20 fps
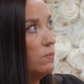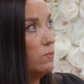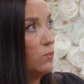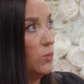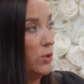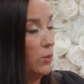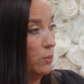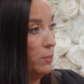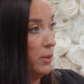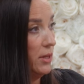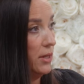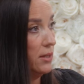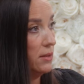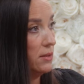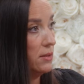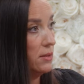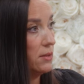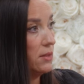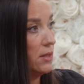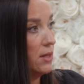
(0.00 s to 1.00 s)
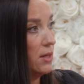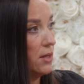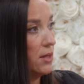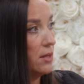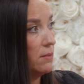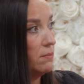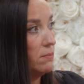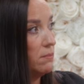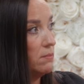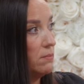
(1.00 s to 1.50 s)
we were picked.
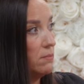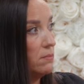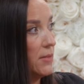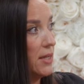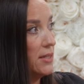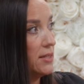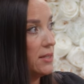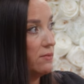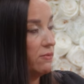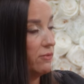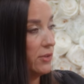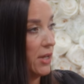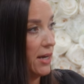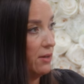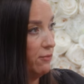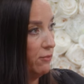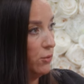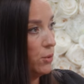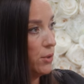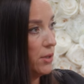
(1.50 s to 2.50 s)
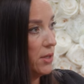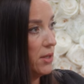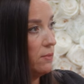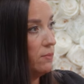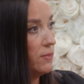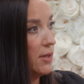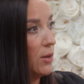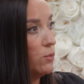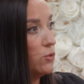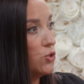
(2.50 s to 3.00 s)
Um, they said fly to
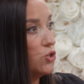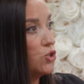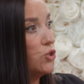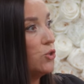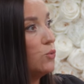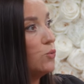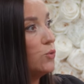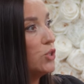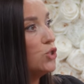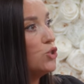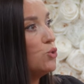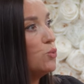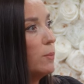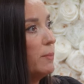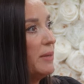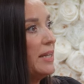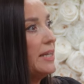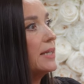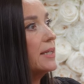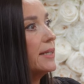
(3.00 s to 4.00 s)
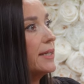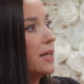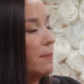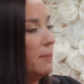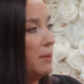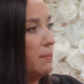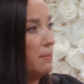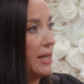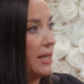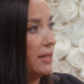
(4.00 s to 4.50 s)
Florida because you immediately
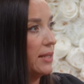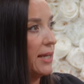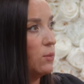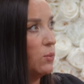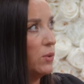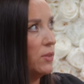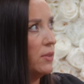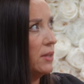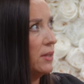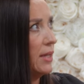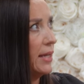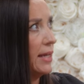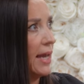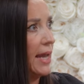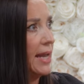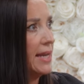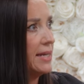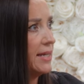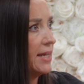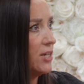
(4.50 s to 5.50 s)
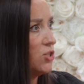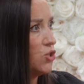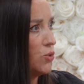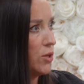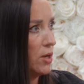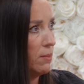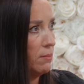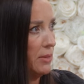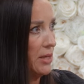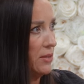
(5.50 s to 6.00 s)
come and meet. Like within like eight days, you
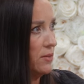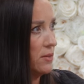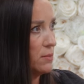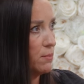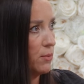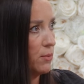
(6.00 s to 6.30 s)
come meet this